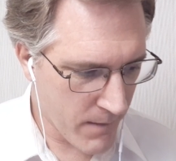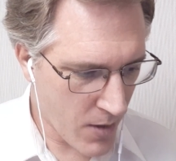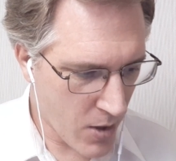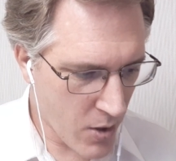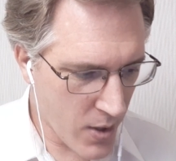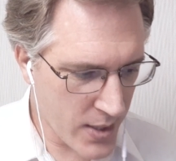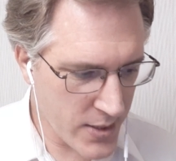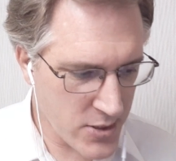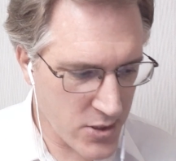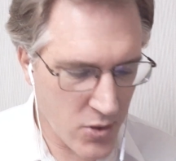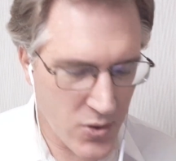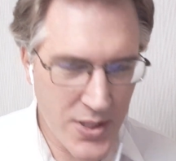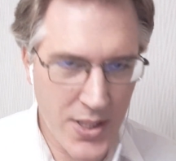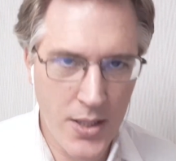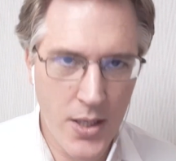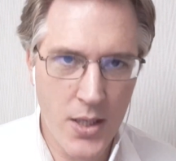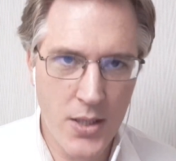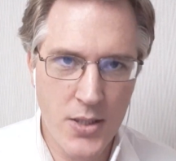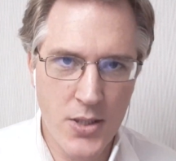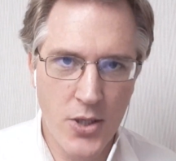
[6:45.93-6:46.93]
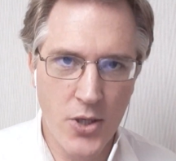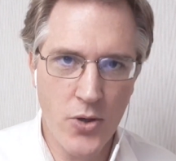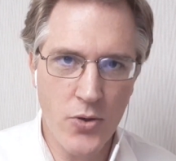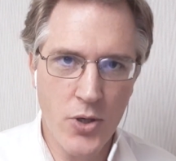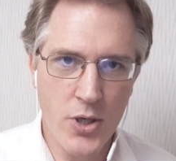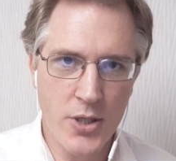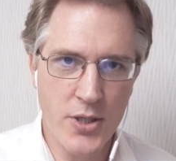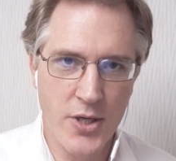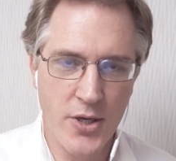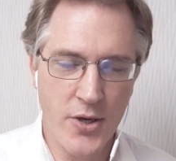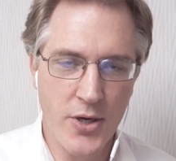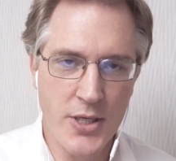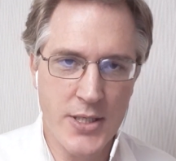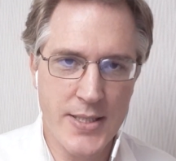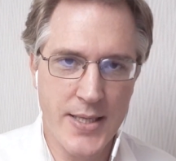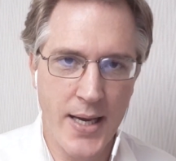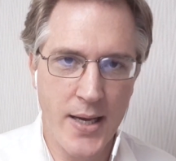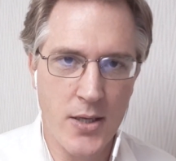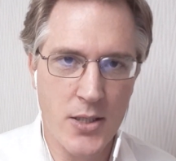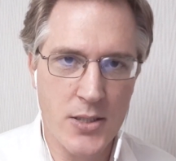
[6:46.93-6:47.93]
All right, so do your
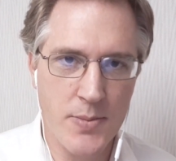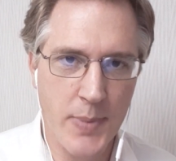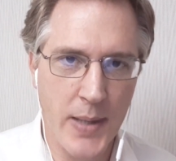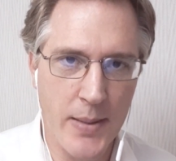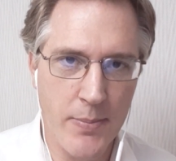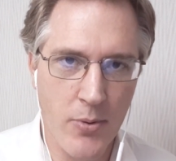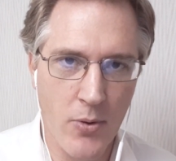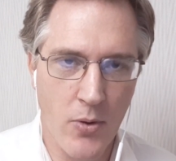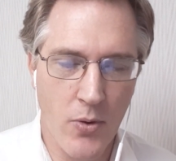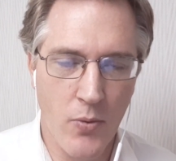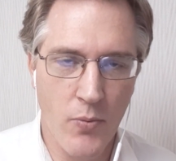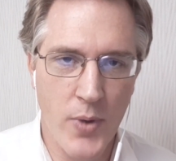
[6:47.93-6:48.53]
salespeople